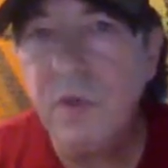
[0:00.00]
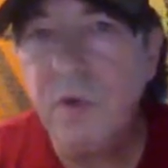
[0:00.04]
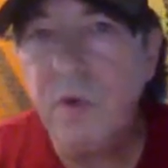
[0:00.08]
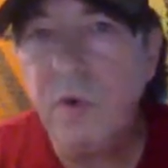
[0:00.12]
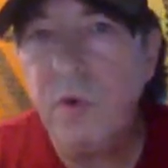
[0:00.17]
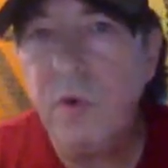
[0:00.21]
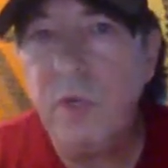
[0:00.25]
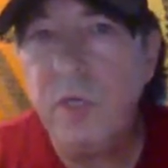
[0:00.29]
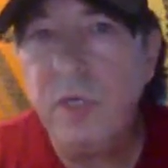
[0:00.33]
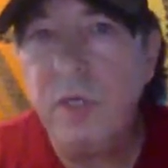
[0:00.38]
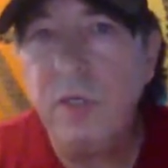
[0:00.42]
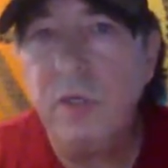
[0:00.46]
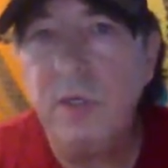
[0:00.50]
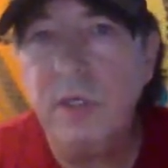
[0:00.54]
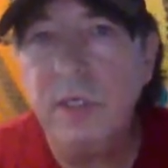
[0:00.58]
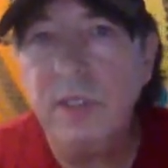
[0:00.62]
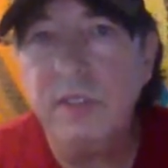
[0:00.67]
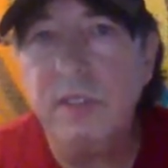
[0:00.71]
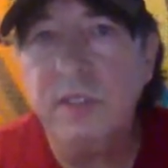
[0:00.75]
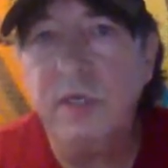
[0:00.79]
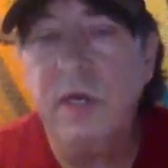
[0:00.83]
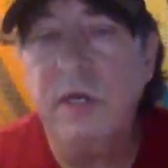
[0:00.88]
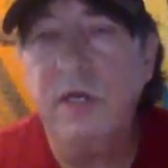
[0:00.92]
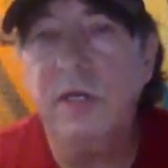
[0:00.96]
oil
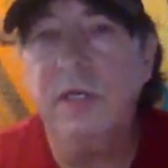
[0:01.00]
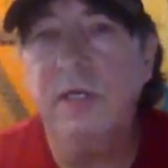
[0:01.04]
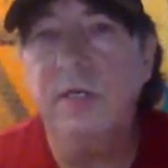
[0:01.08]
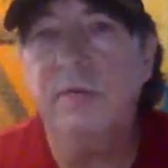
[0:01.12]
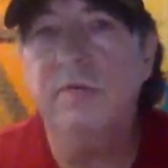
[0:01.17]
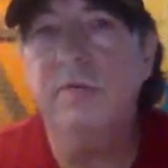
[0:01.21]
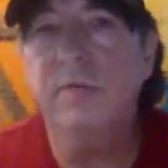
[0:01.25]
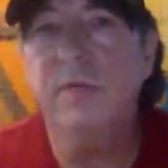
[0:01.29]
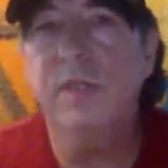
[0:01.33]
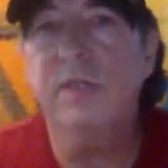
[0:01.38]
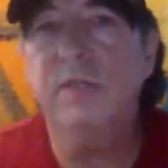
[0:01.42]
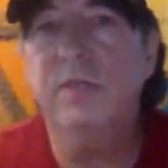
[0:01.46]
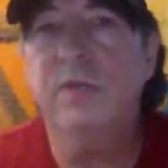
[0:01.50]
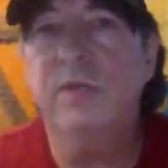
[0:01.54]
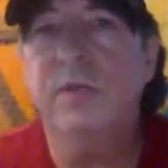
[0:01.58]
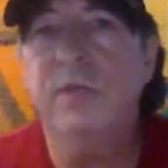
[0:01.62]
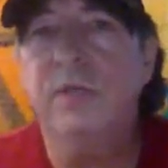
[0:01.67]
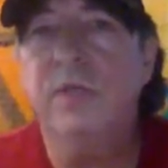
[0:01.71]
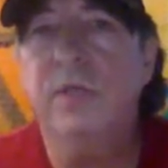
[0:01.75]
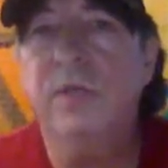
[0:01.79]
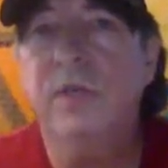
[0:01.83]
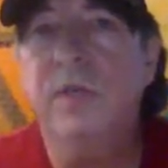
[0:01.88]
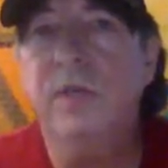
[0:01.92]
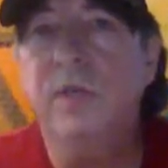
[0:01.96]
is called a
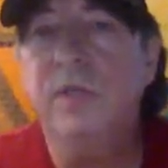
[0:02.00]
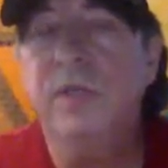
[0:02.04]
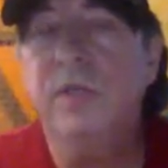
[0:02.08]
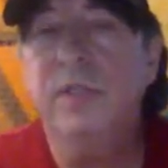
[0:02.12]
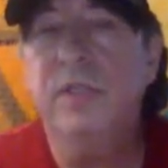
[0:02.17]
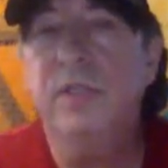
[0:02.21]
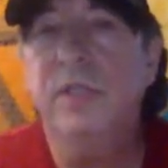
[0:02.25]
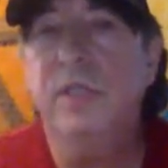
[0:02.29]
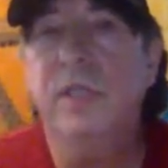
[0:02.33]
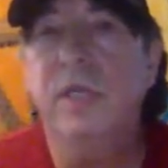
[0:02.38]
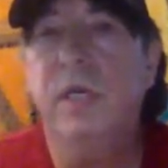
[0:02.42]
resource curse?